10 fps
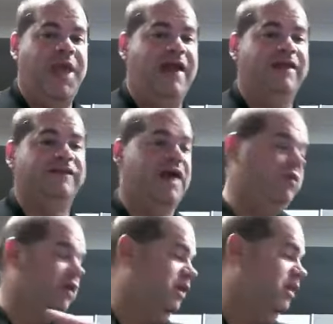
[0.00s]
That is
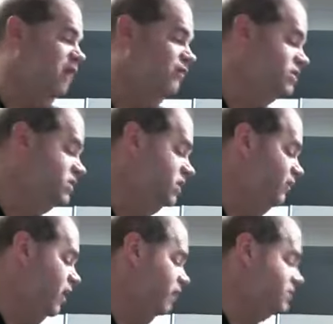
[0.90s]
how we're going to leverage
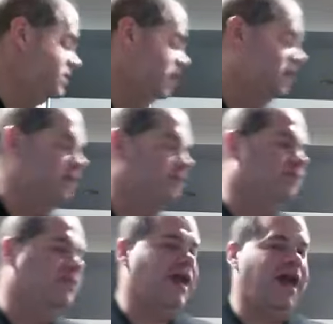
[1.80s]
Self Care Sunday.
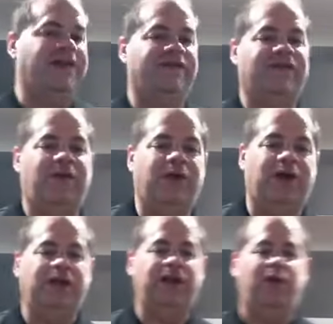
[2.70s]
That is how we're
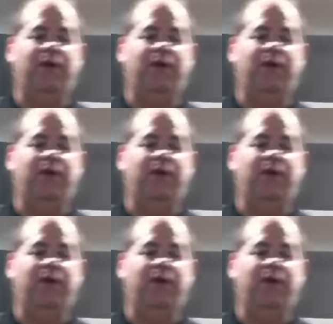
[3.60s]
going to